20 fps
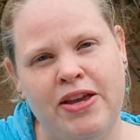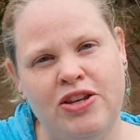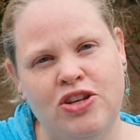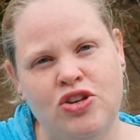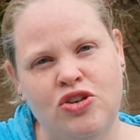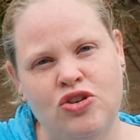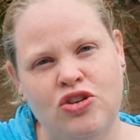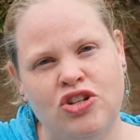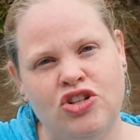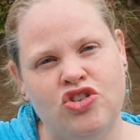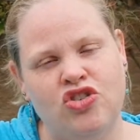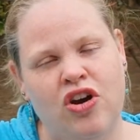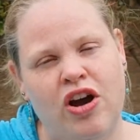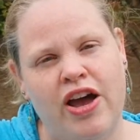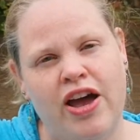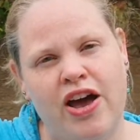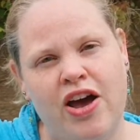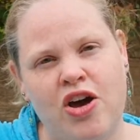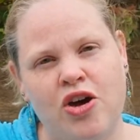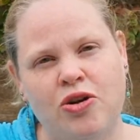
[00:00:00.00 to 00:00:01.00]
you could try
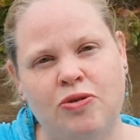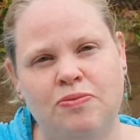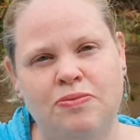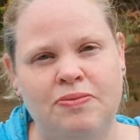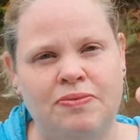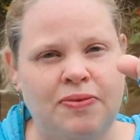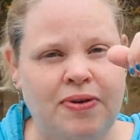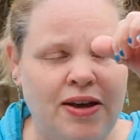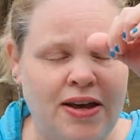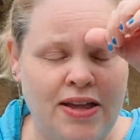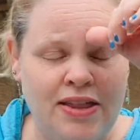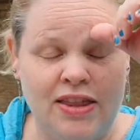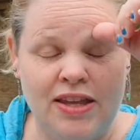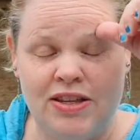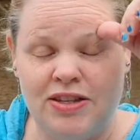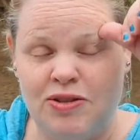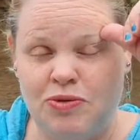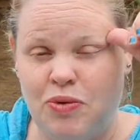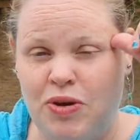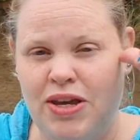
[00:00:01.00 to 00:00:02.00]
at home
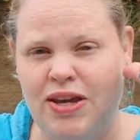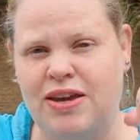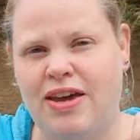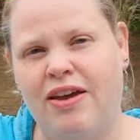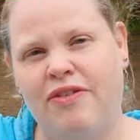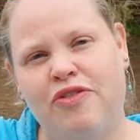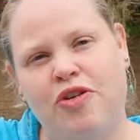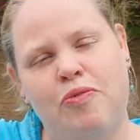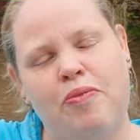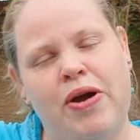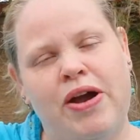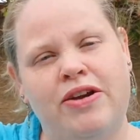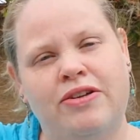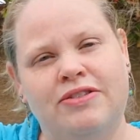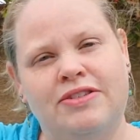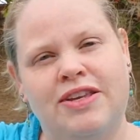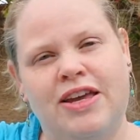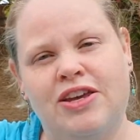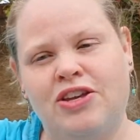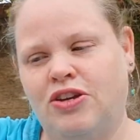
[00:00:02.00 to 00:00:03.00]
this week if your
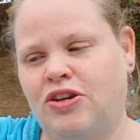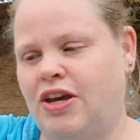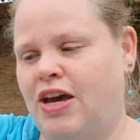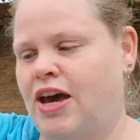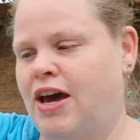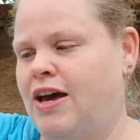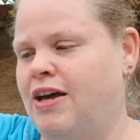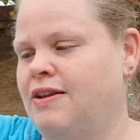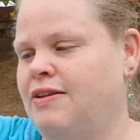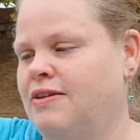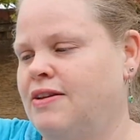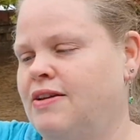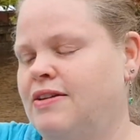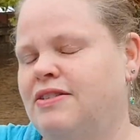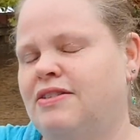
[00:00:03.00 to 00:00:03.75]
parents say you can.